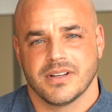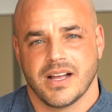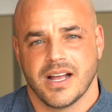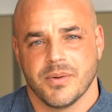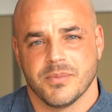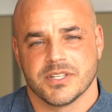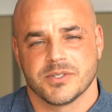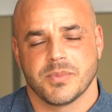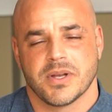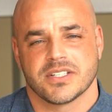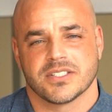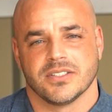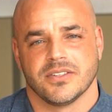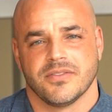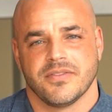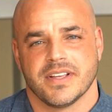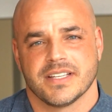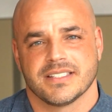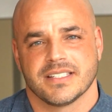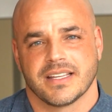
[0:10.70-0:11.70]
I'm a Special
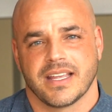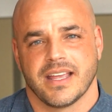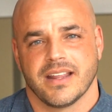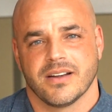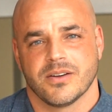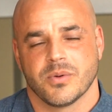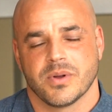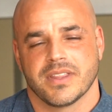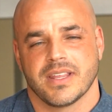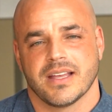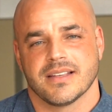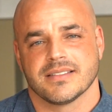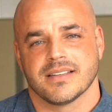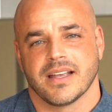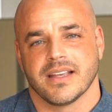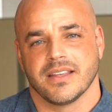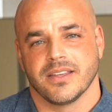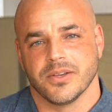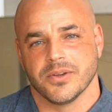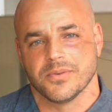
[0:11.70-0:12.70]
Investigator with
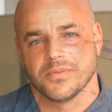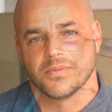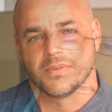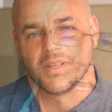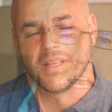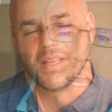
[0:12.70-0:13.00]
SIU.